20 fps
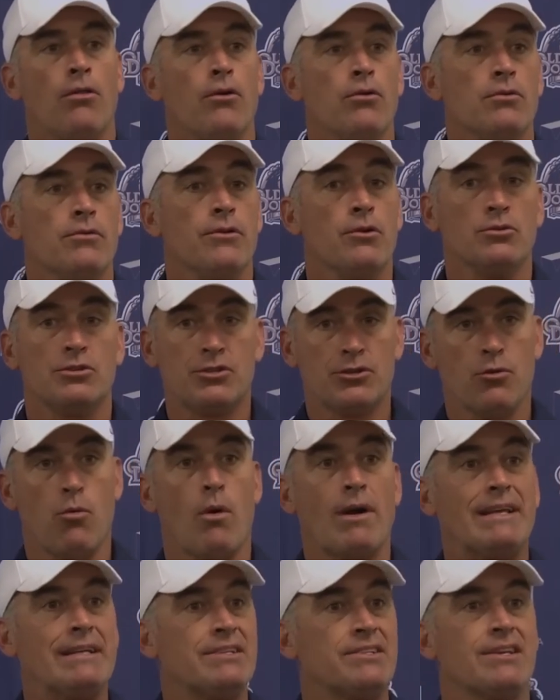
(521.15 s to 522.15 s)
those
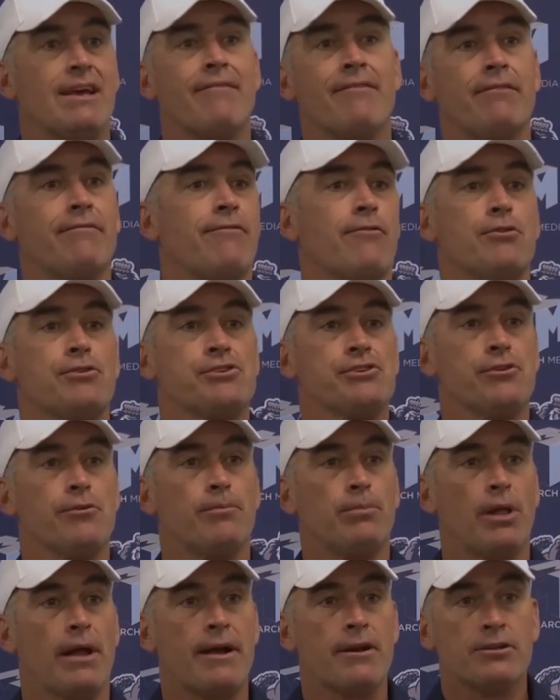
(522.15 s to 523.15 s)
27 first-year
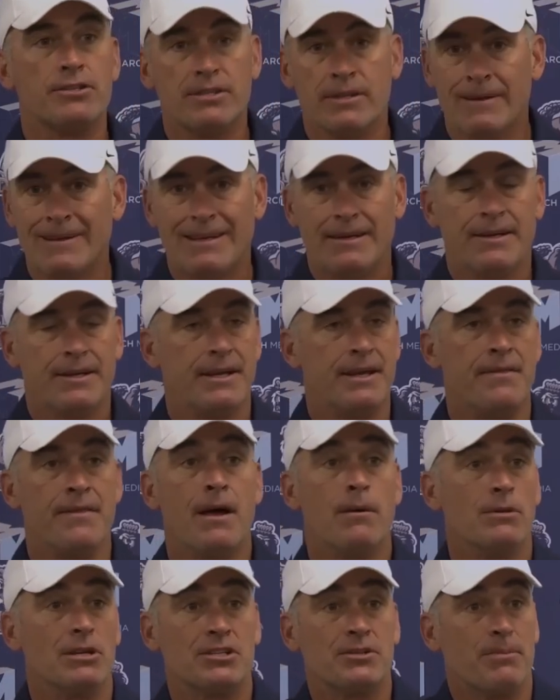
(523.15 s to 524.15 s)
players, getting
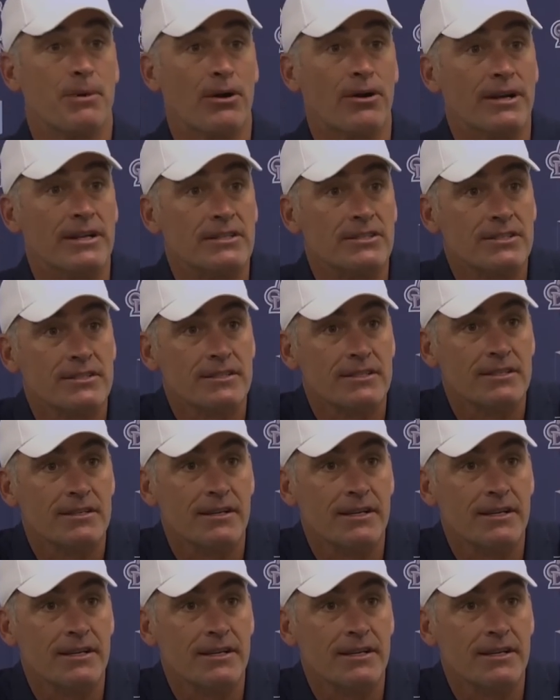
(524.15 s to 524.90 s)
them experience.